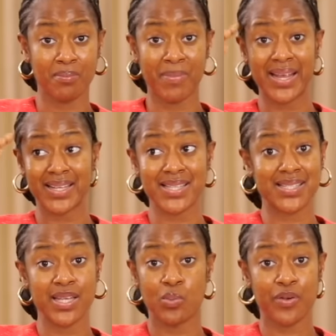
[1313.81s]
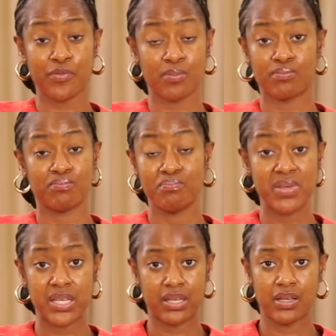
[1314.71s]
mindlessly away from
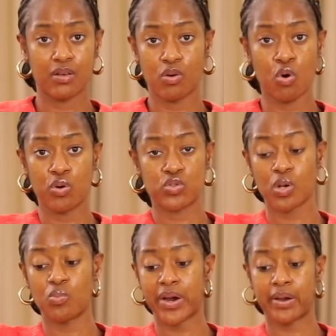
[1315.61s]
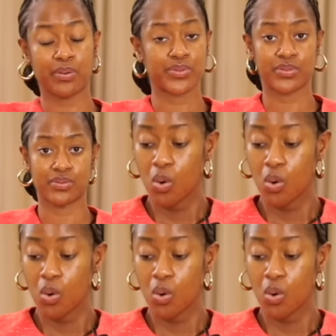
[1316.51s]
me or somewhere else.